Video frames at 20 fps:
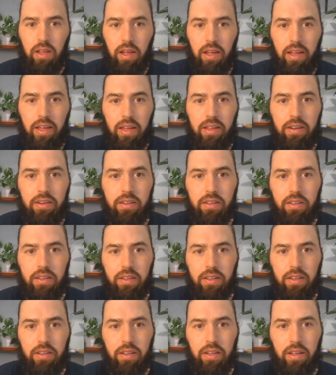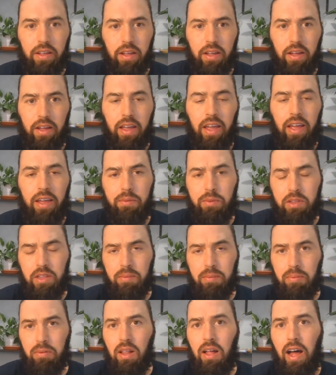and again, with the
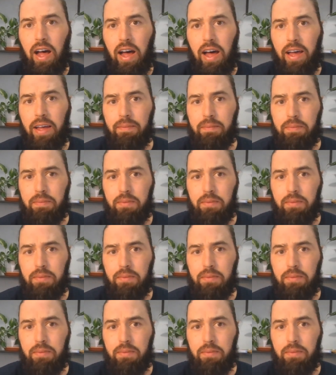plot